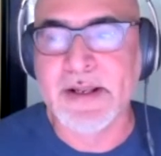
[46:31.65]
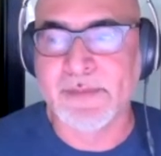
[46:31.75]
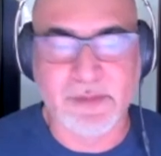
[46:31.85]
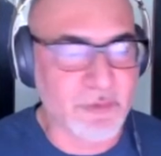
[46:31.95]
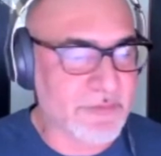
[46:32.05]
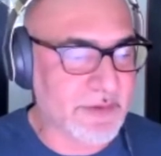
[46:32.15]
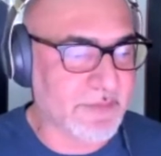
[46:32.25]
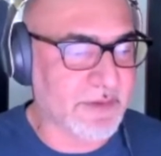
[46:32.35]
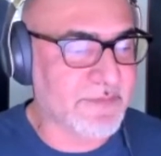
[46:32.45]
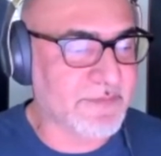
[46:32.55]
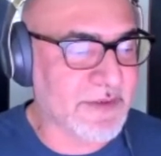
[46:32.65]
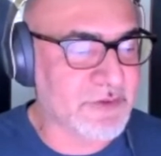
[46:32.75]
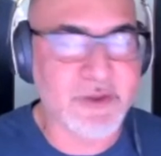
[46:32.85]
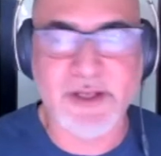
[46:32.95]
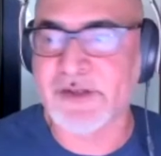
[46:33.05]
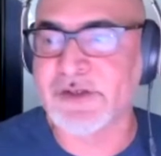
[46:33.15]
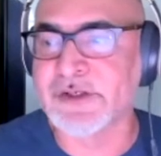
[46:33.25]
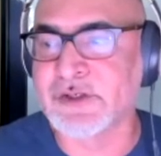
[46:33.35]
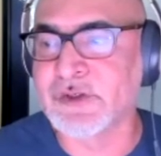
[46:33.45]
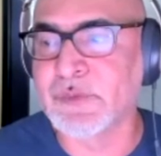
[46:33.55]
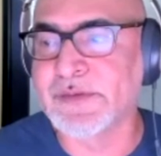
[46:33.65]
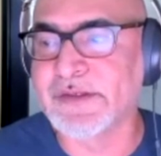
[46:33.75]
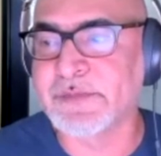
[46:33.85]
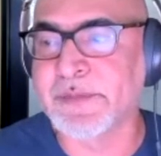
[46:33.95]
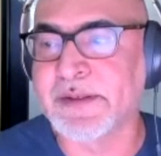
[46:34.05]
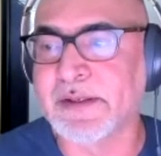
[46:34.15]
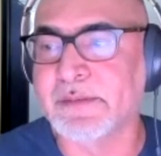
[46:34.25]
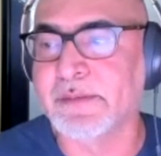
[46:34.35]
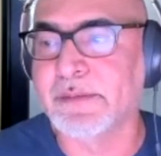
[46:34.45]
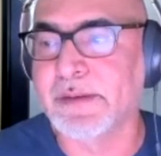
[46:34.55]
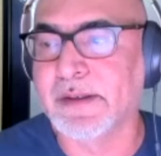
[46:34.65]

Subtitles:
The good thing you can actually do with this particular